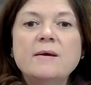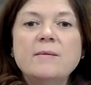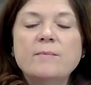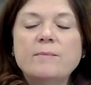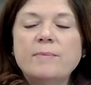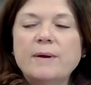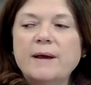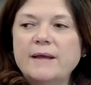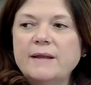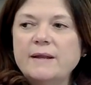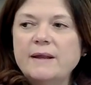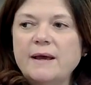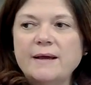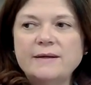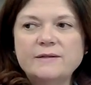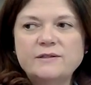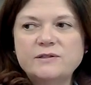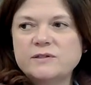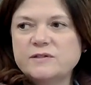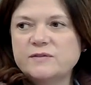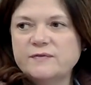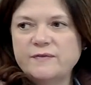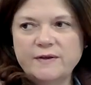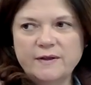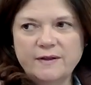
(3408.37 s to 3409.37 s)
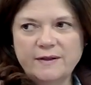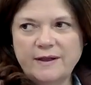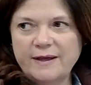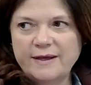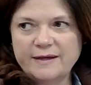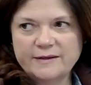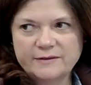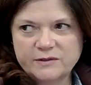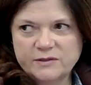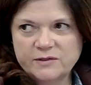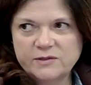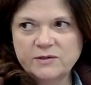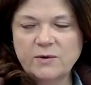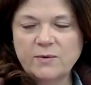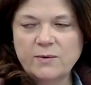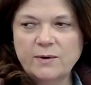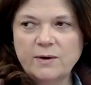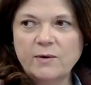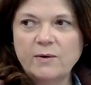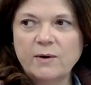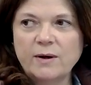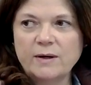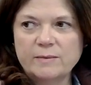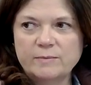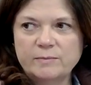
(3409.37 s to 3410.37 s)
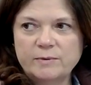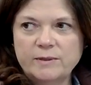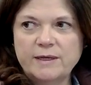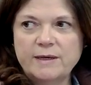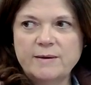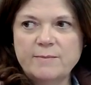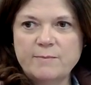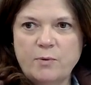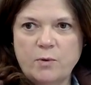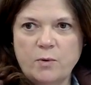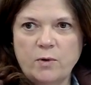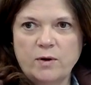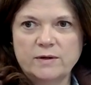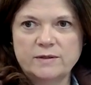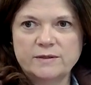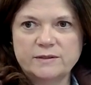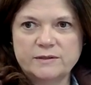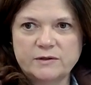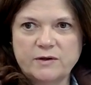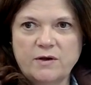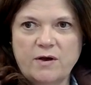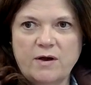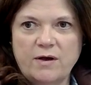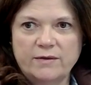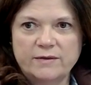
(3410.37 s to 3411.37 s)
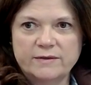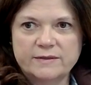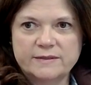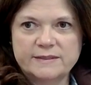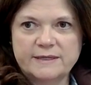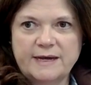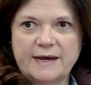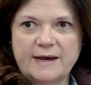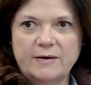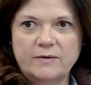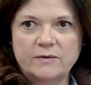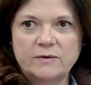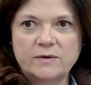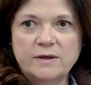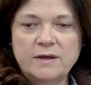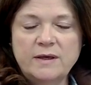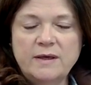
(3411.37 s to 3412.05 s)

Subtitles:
but I just feel like it's so incredibly important to call this out.